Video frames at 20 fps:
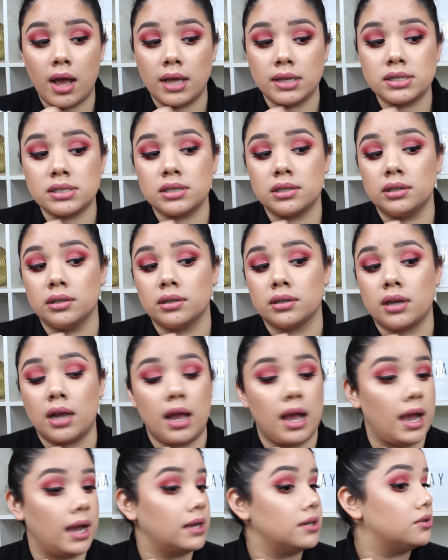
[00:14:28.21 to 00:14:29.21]
I still look
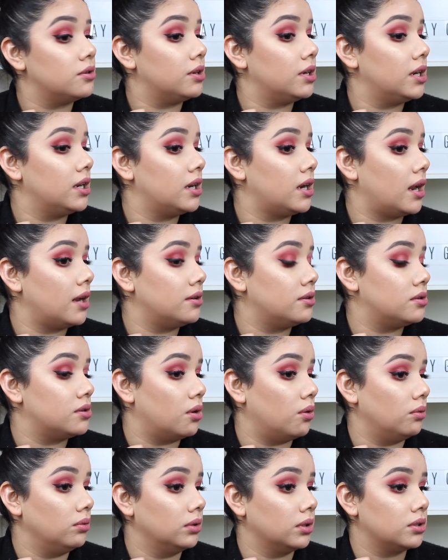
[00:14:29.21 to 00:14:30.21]
hydrated. I
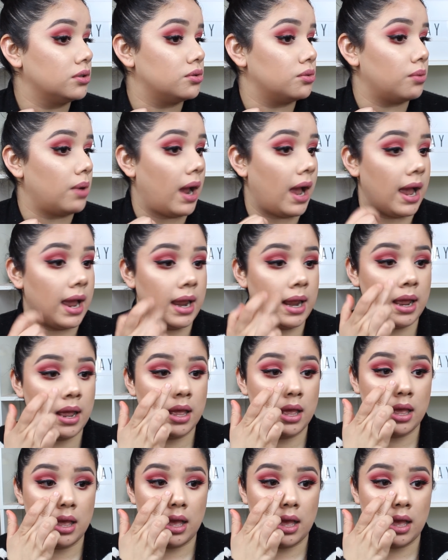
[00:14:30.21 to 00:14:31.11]
don't look dry.